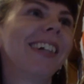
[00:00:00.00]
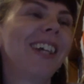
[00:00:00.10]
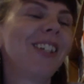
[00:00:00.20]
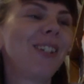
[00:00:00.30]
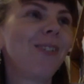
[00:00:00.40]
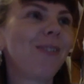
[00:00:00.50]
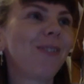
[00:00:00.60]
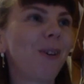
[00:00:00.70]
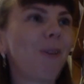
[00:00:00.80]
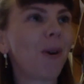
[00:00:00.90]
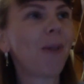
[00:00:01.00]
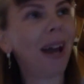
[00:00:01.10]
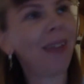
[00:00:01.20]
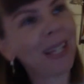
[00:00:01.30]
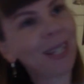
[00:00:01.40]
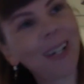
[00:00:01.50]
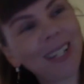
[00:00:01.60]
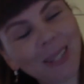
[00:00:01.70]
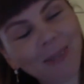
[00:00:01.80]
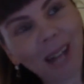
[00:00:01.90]
should have thought more about these
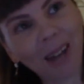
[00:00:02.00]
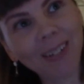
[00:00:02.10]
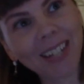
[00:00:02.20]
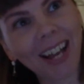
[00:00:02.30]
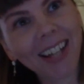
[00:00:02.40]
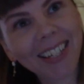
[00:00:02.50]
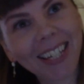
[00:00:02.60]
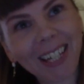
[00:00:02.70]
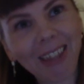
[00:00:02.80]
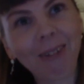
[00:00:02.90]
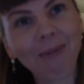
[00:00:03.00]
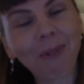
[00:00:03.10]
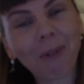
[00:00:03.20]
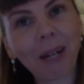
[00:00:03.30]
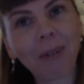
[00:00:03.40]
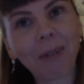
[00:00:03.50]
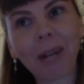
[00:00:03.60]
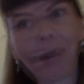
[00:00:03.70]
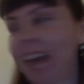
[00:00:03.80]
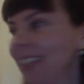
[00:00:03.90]
questions when I was asking them what
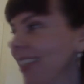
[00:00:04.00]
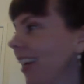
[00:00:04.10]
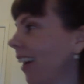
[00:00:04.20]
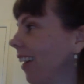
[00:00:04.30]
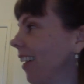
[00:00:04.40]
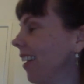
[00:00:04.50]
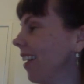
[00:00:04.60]
I would answer.